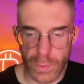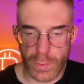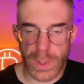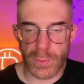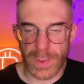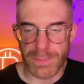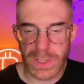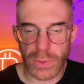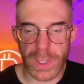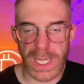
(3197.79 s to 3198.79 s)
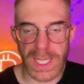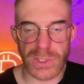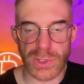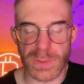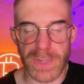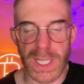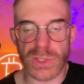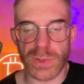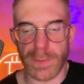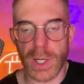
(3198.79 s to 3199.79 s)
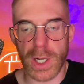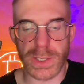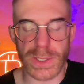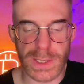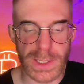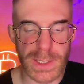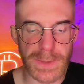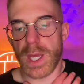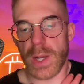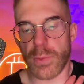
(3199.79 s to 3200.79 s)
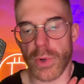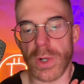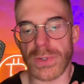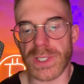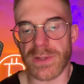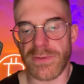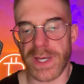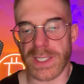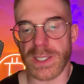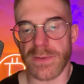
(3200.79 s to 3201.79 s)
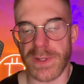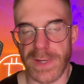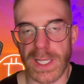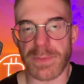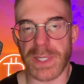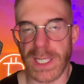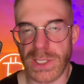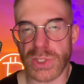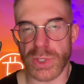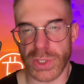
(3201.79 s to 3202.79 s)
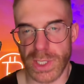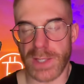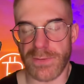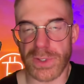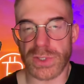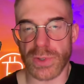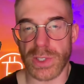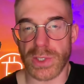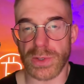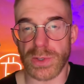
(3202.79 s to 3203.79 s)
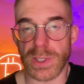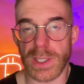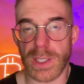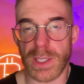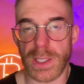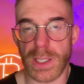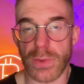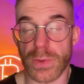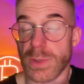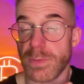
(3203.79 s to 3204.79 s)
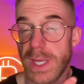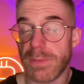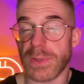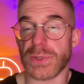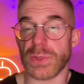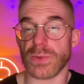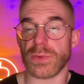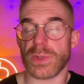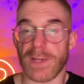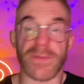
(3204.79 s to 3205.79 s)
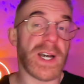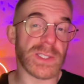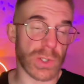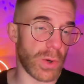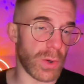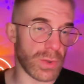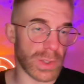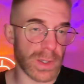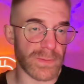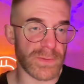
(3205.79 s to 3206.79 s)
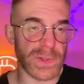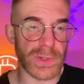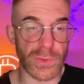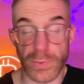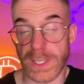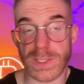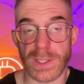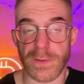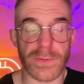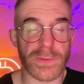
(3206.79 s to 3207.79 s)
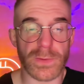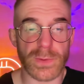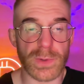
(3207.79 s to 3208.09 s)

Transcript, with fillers: when, when Bitcoin enters mainstream consciousness. And we're also in the phase of developing instru- infrastructure in order to be able to invite all of the rest of